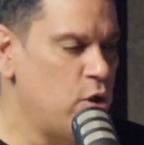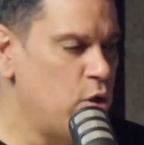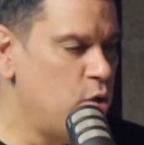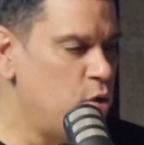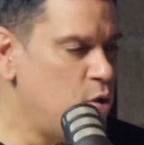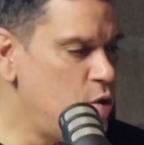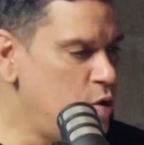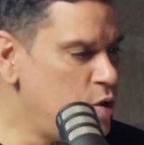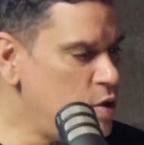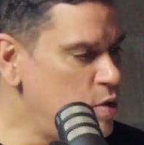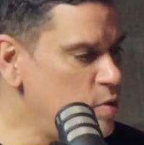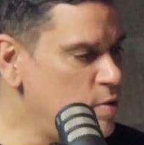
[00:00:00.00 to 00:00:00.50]

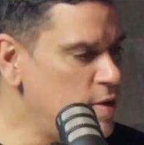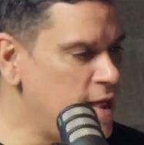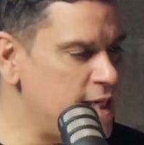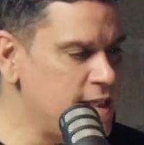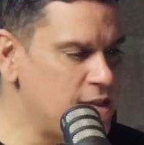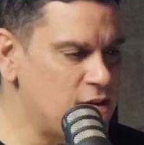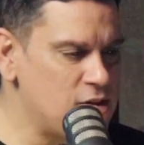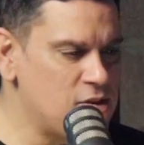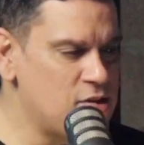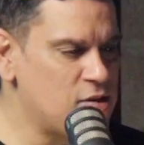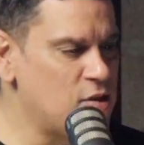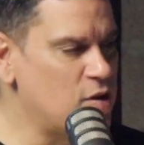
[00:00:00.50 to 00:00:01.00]
who do you
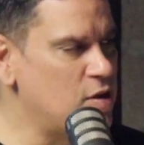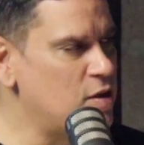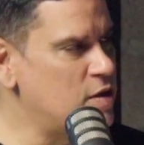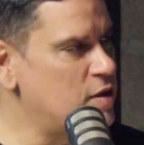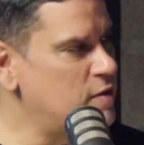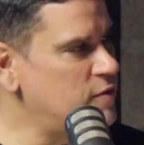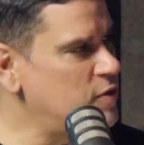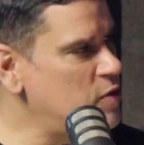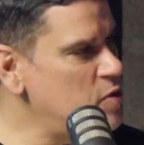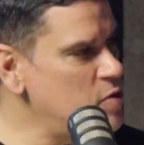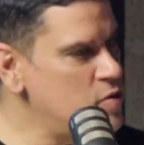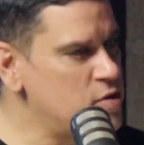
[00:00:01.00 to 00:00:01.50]
like to
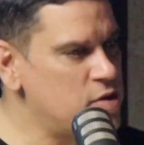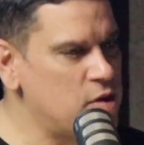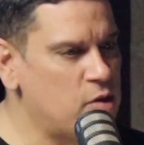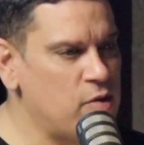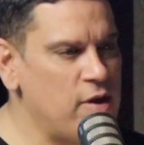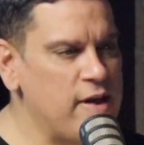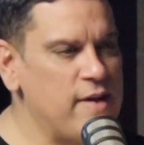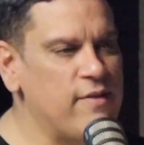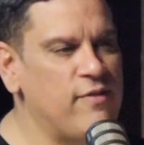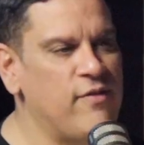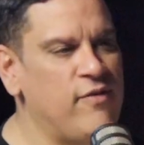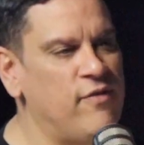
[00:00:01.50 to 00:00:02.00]
serve? Who's a
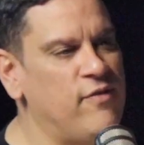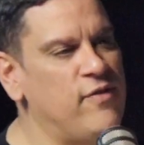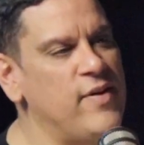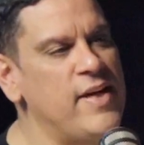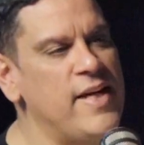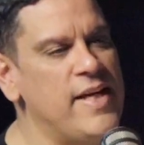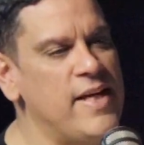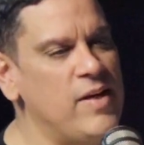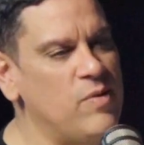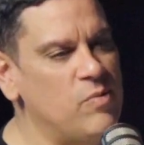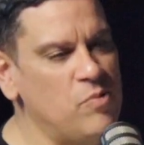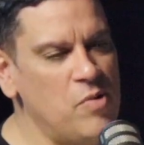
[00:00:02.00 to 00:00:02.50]
great
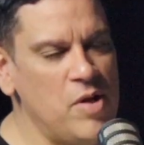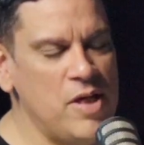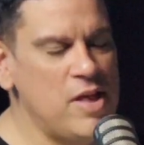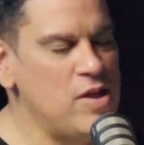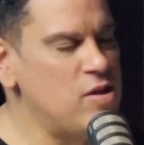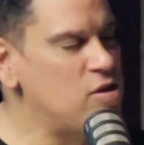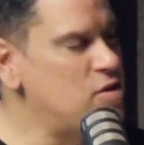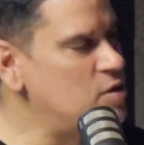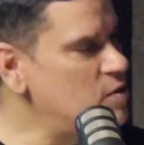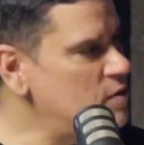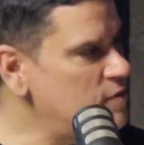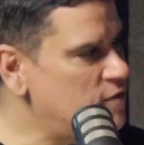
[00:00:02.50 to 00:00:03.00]
fit? What do
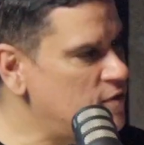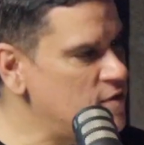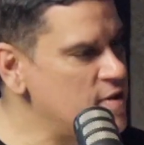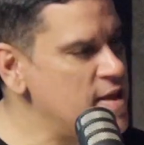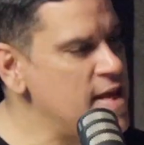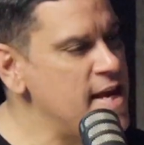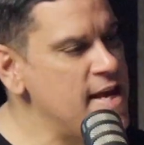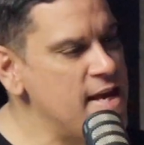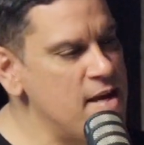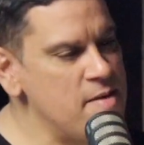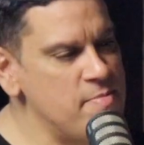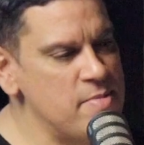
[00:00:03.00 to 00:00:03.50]
you do for
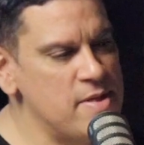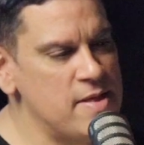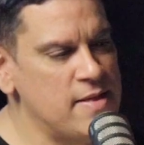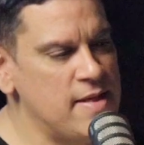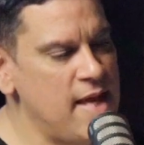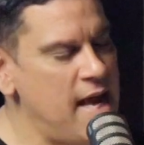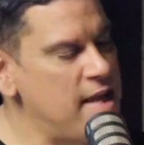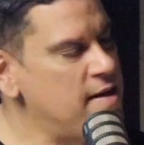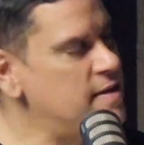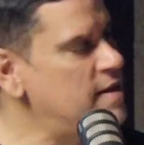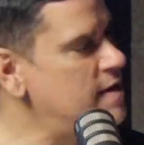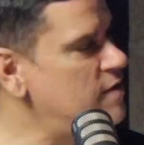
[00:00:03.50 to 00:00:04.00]
them?
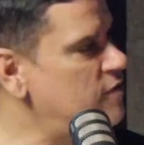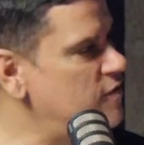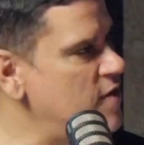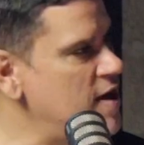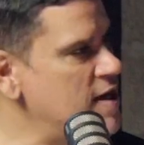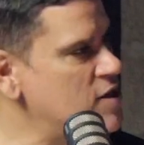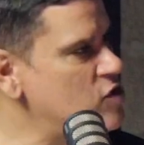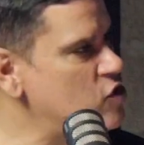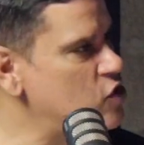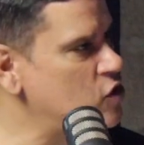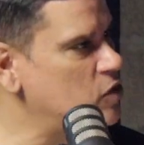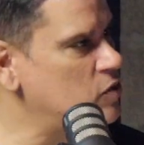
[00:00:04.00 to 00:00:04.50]
And how do they find